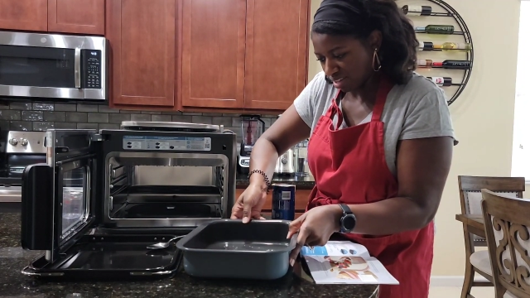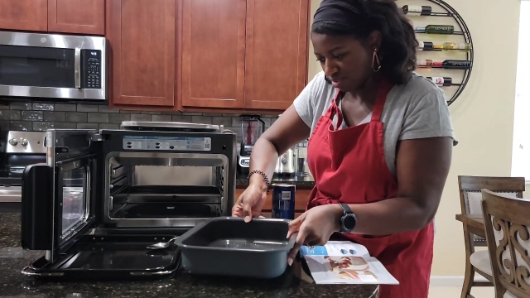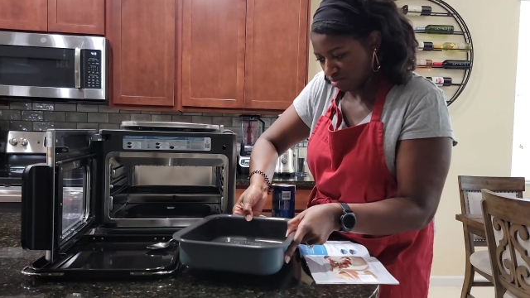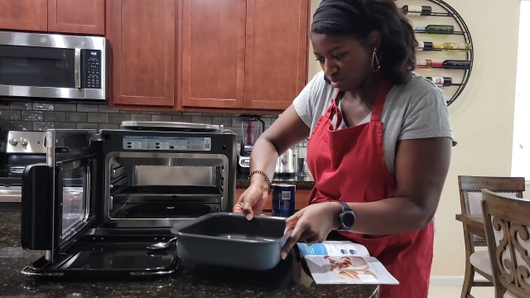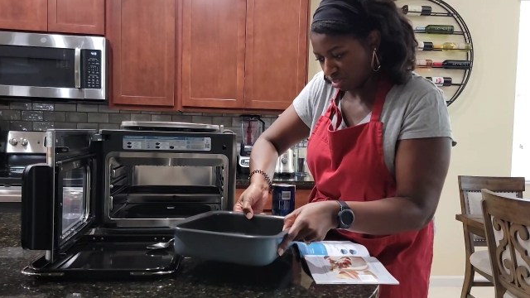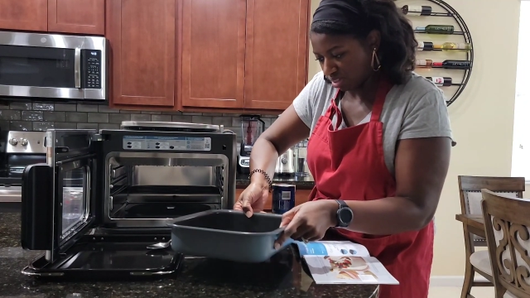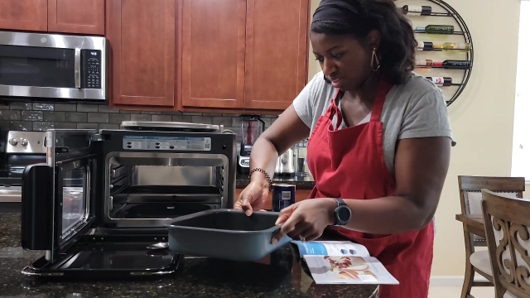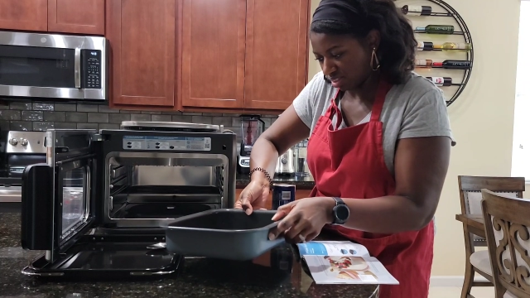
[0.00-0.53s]

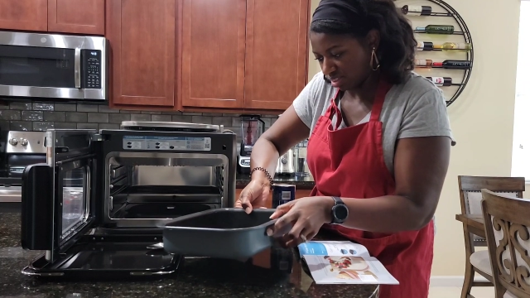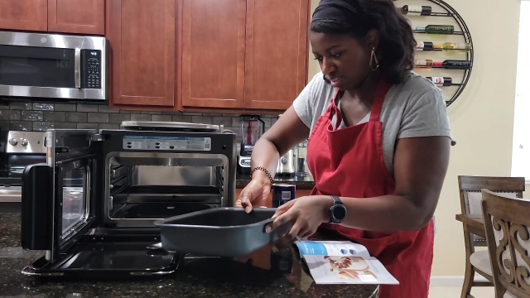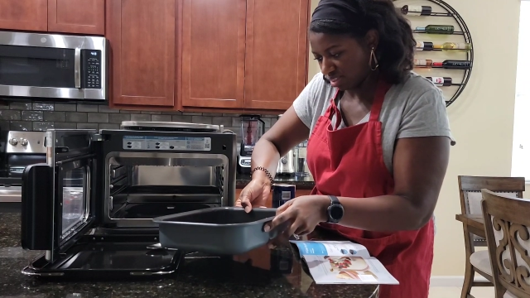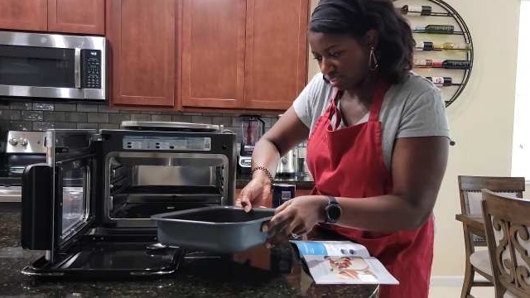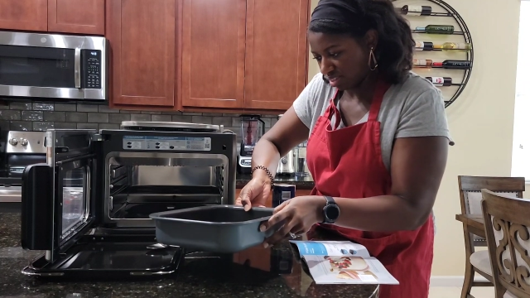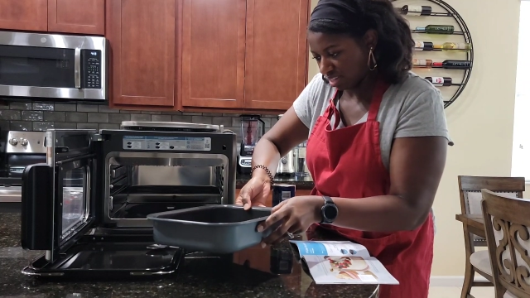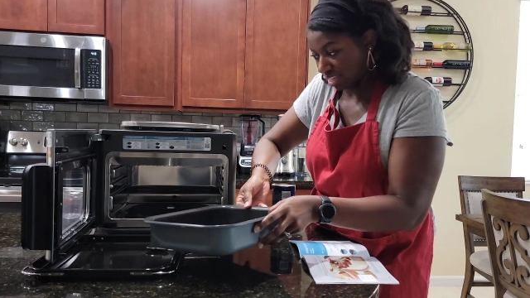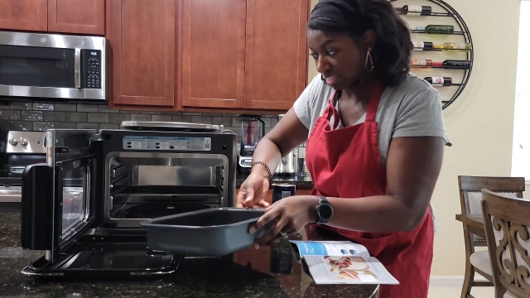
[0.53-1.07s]
With
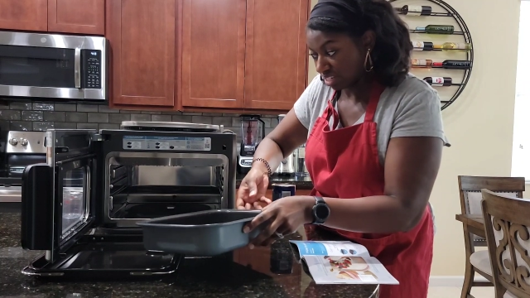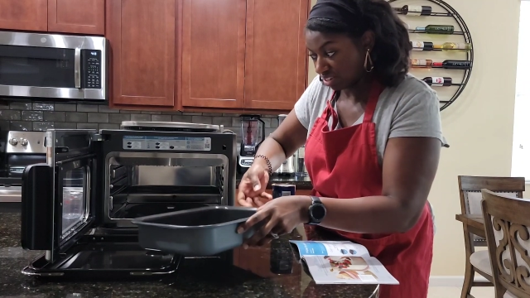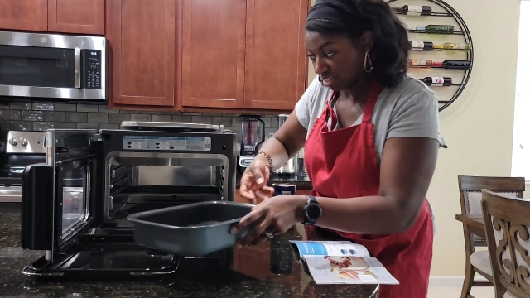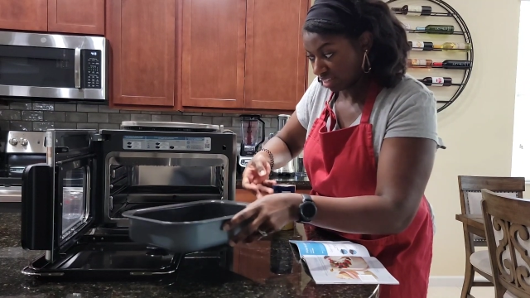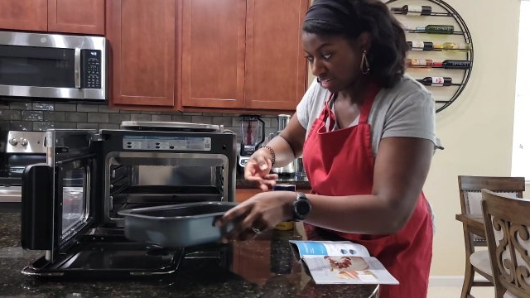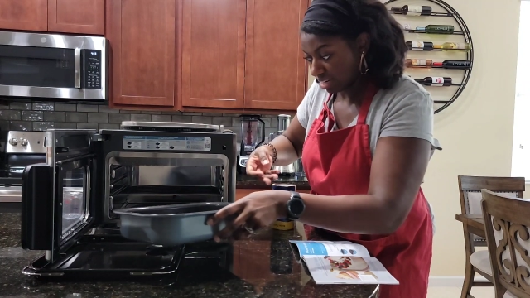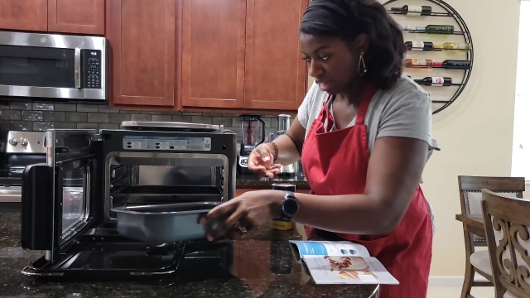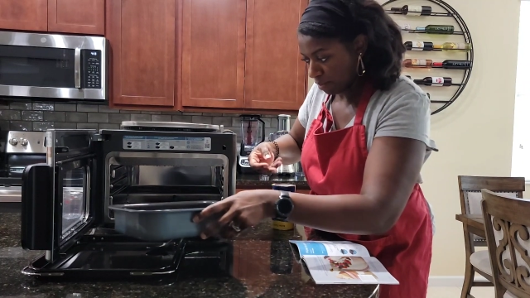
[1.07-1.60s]
considering
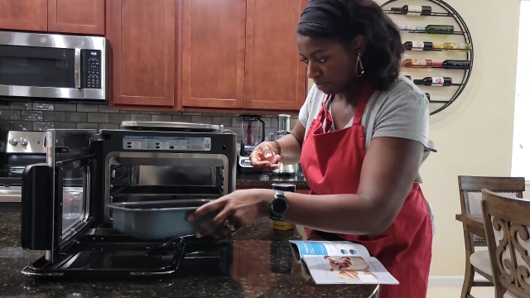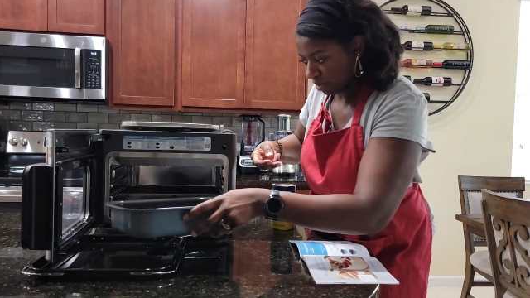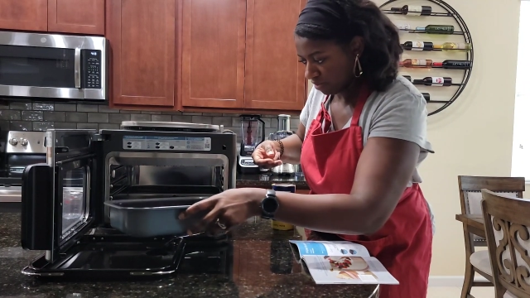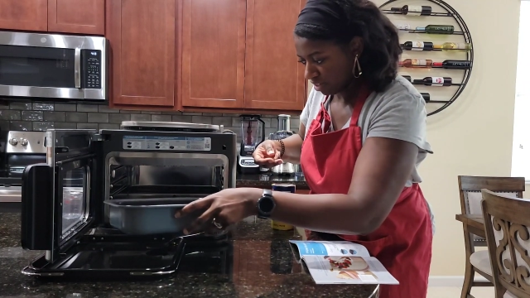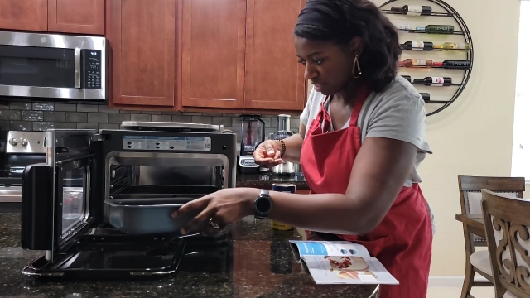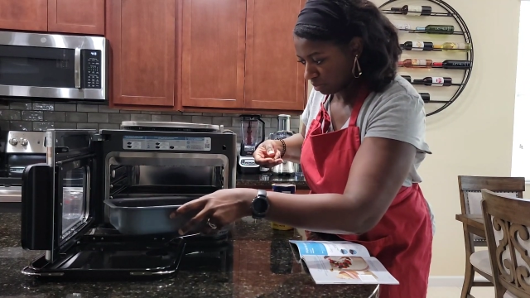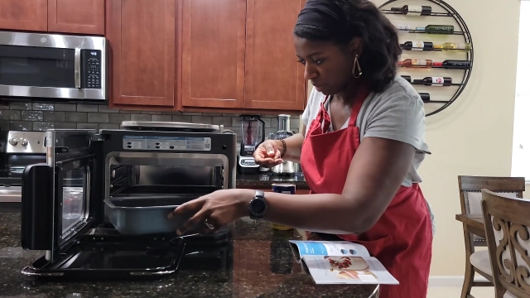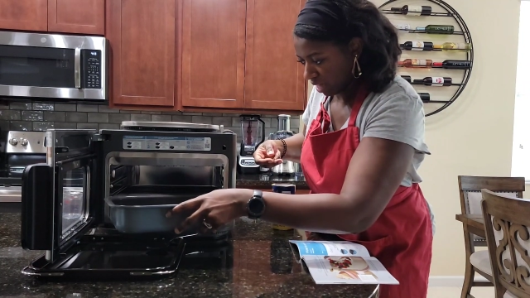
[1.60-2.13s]
the depth of
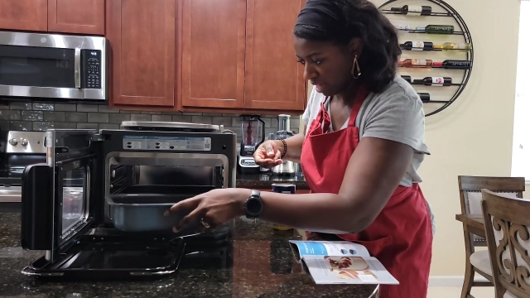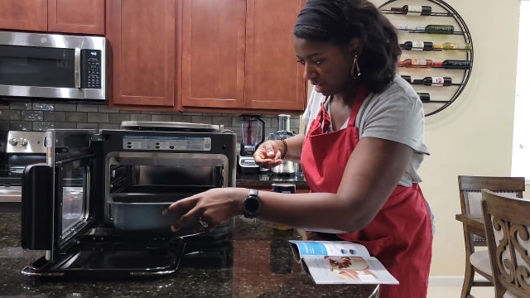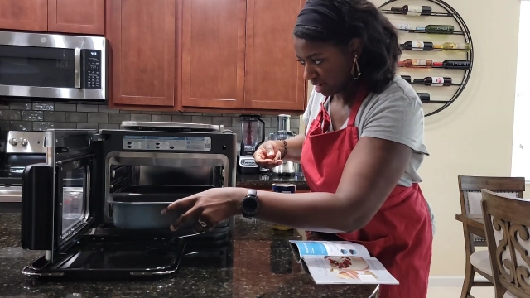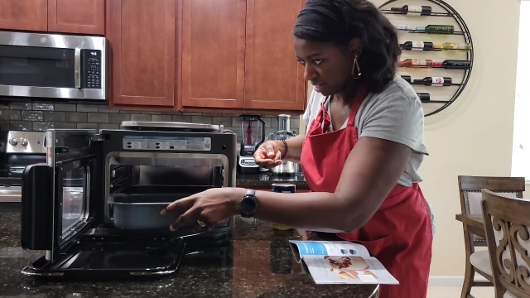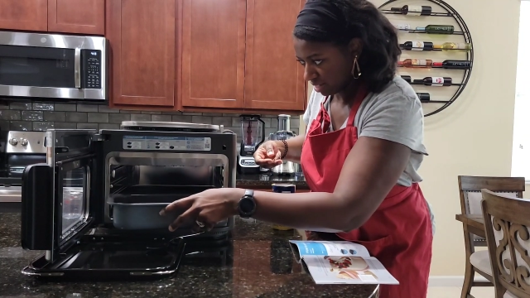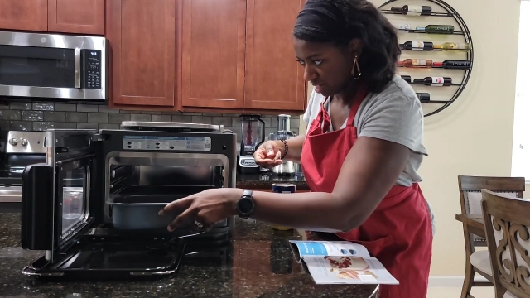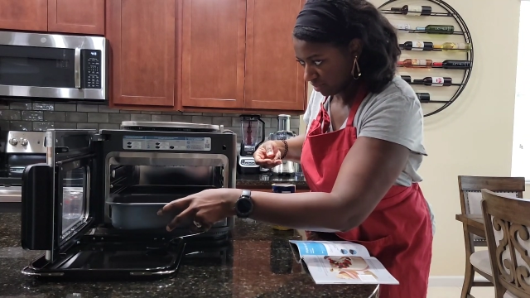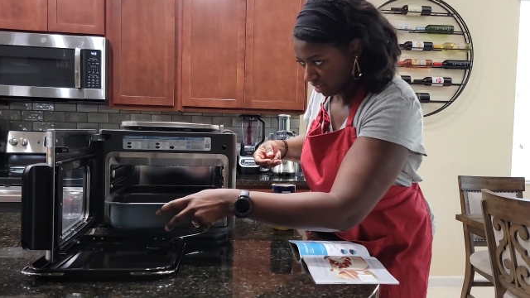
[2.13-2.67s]
this pan, it
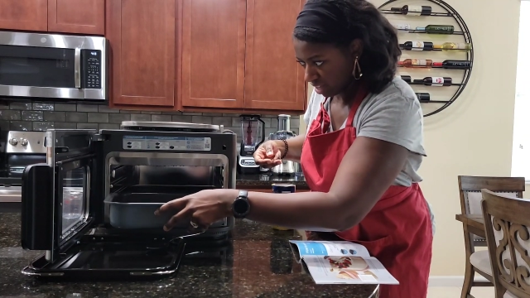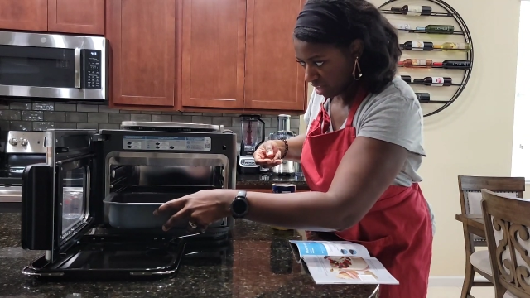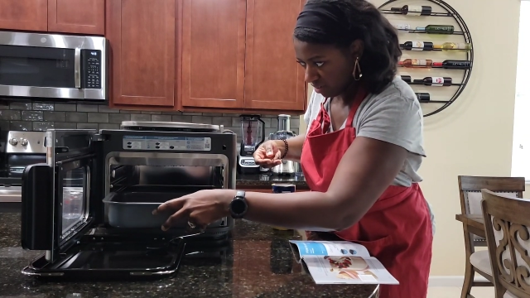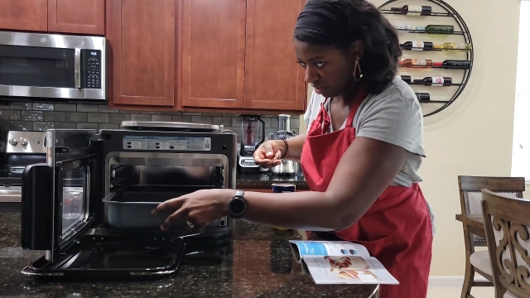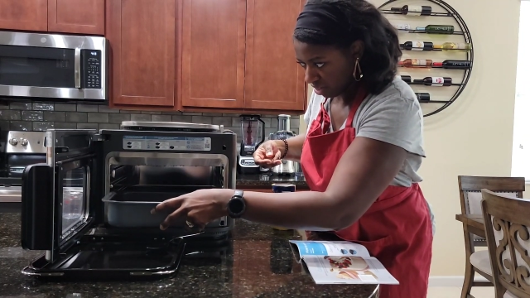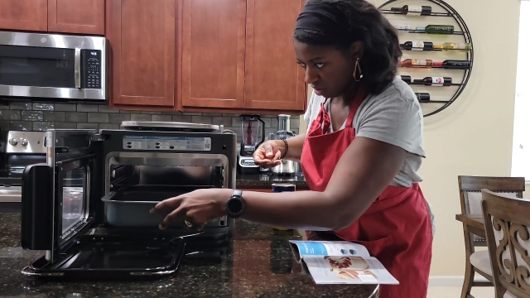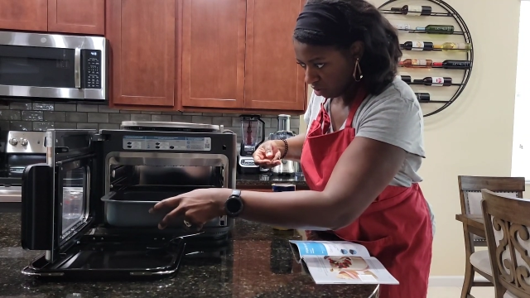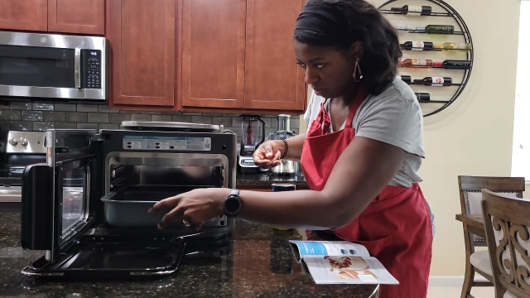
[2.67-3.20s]
doesn't even
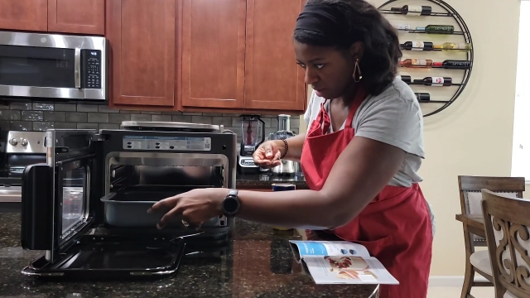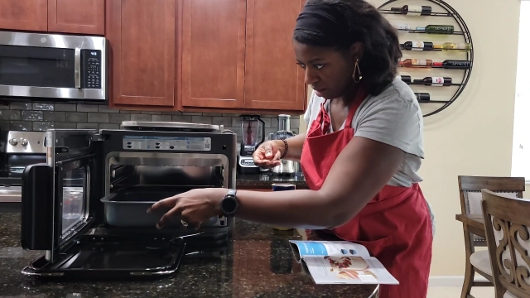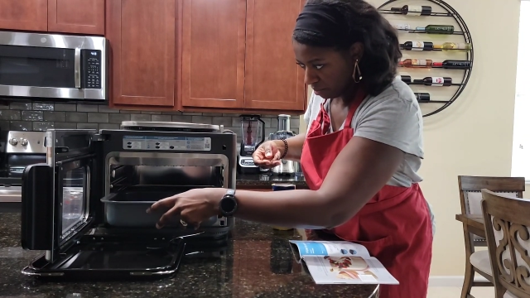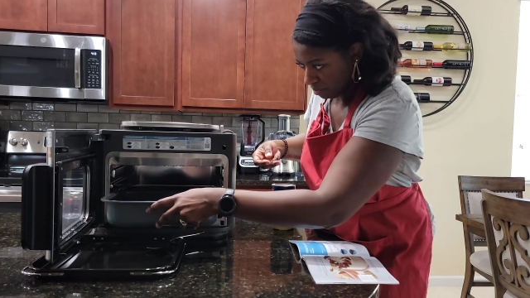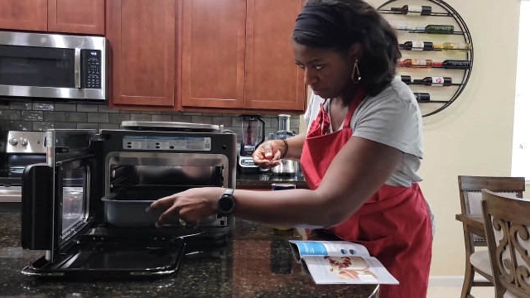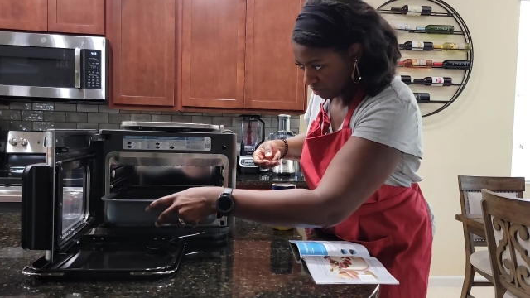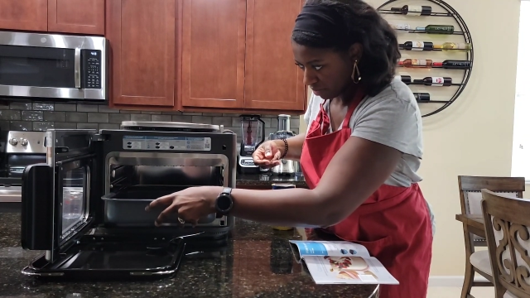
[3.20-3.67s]
cover the whole bottom.